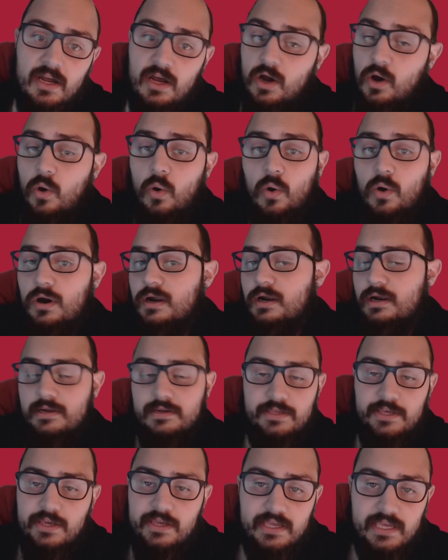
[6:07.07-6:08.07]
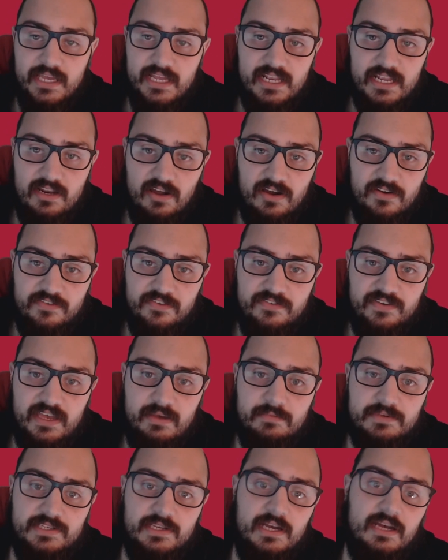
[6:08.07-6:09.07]
Or you can get it off of
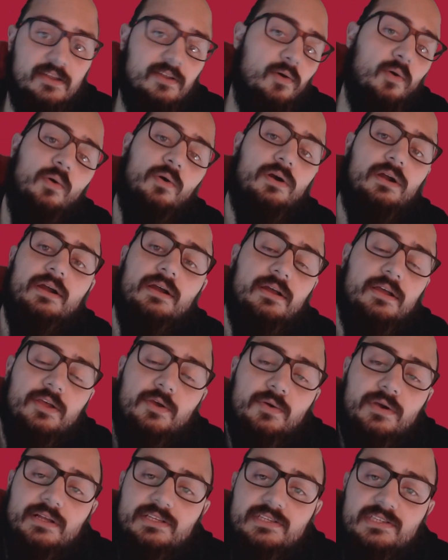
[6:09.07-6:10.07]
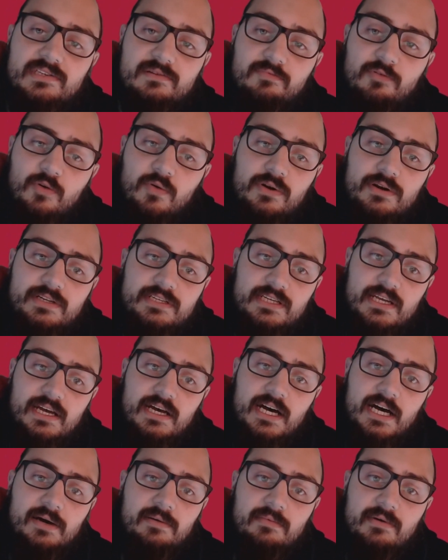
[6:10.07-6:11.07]
Amazon, or you can support
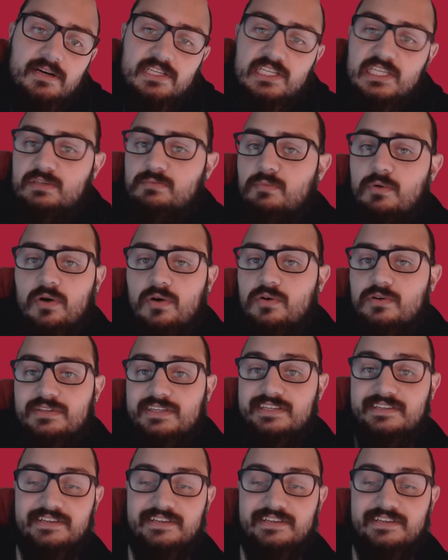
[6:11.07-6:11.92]
a small